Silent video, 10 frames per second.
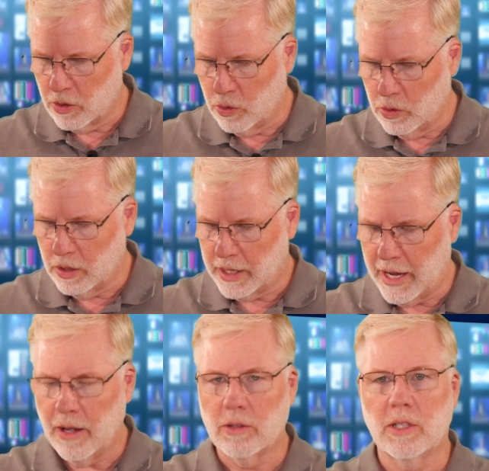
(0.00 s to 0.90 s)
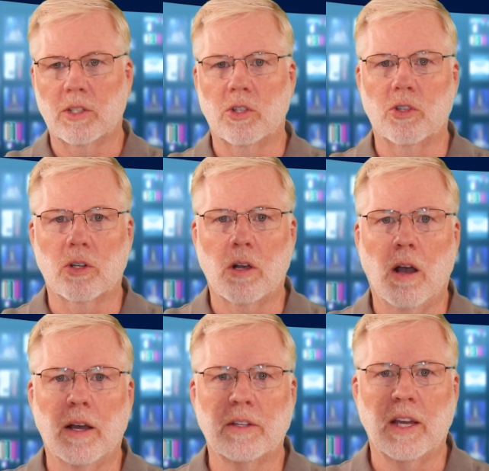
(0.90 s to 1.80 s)
Google accounts, such as your
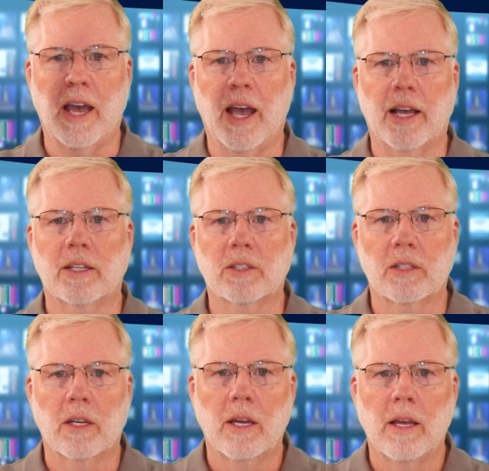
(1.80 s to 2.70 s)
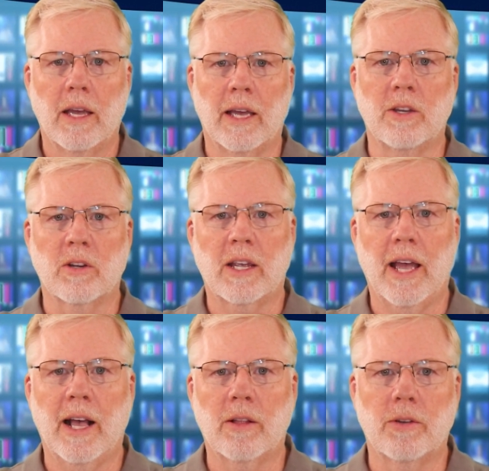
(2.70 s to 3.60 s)
contacts and your
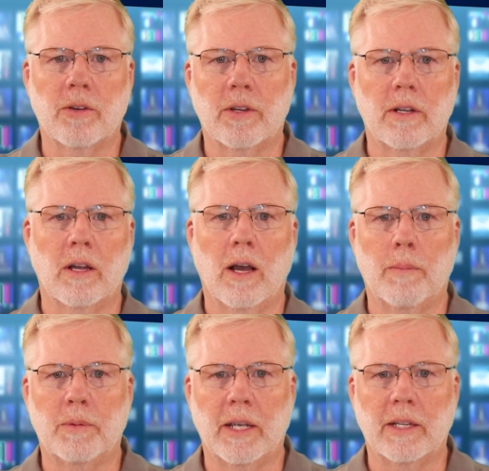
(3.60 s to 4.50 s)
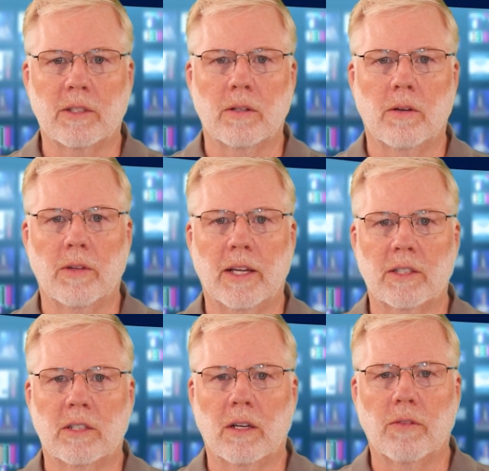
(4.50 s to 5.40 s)
calendar updates and all that
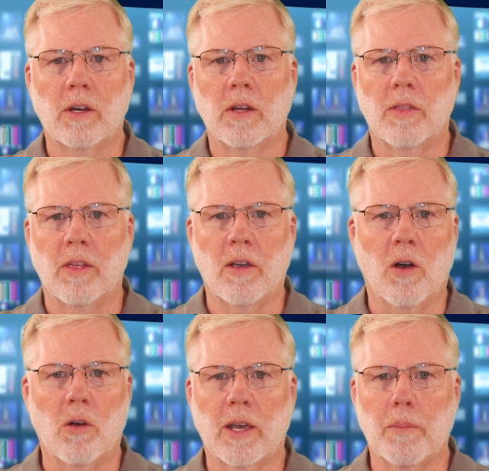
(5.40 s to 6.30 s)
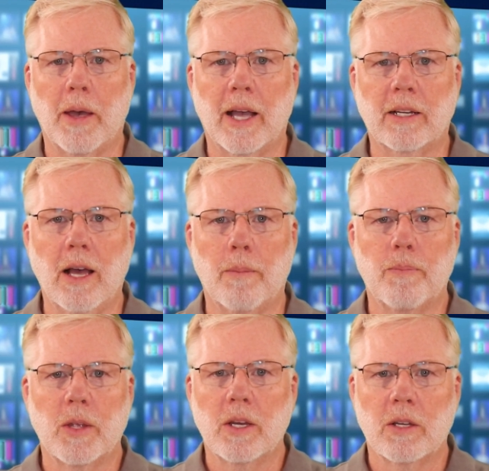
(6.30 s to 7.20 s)
stuff. They all get backed up.
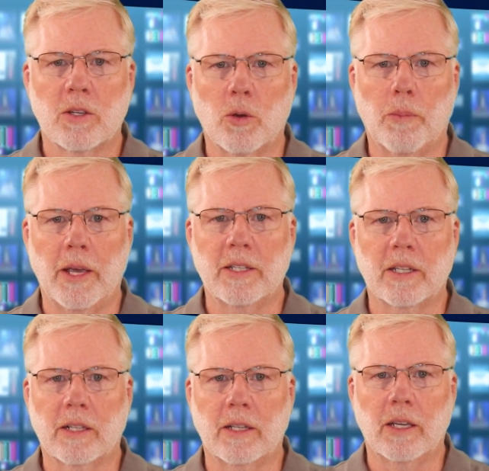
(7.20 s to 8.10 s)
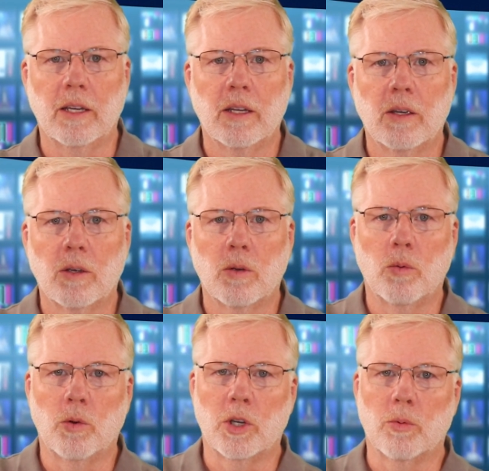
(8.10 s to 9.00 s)
So basically,
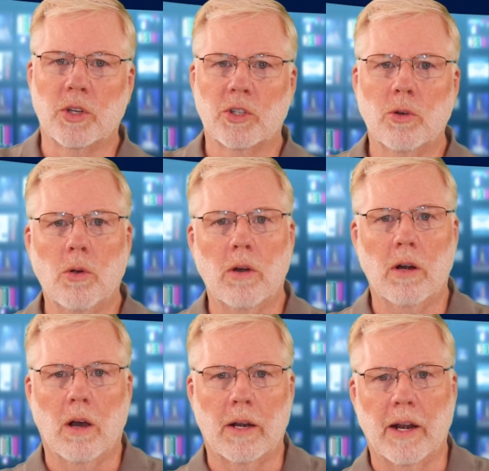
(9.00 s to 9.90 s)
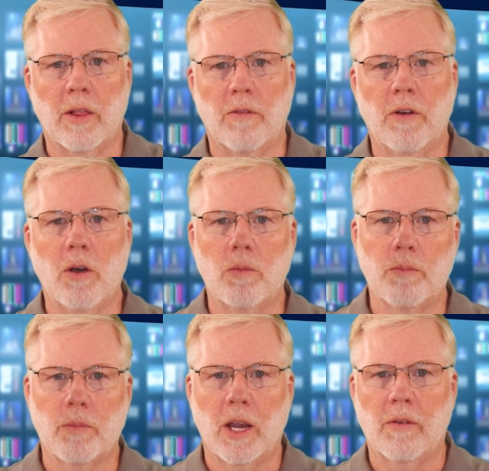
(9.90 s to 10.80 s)
when you restore it on another
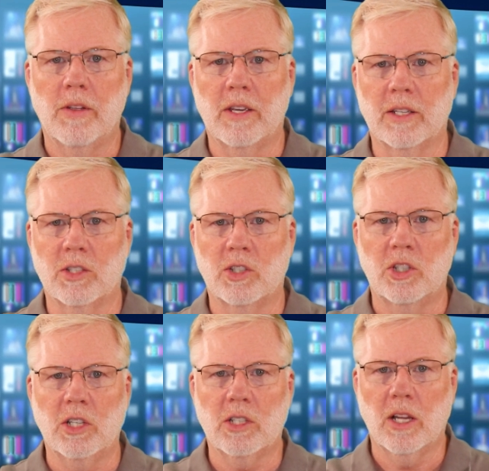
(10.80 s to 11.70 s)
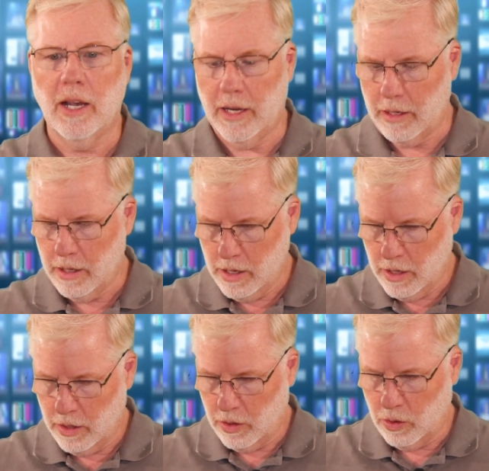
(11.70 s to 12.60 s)
phone, everything is just like
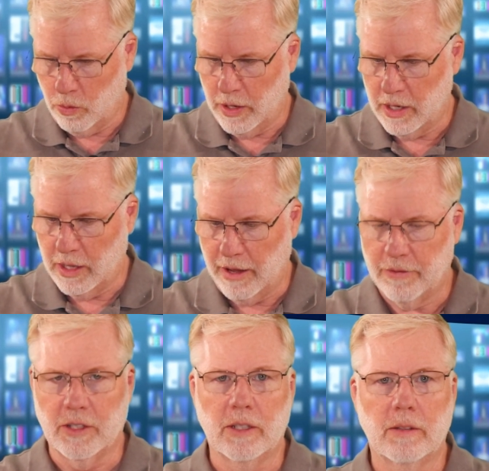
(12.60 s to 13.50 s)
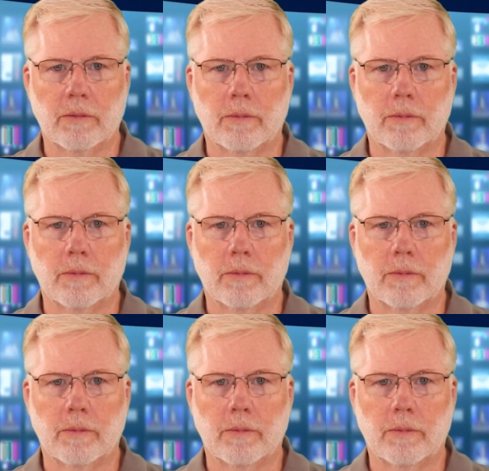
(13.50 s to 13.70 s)
the way you left it.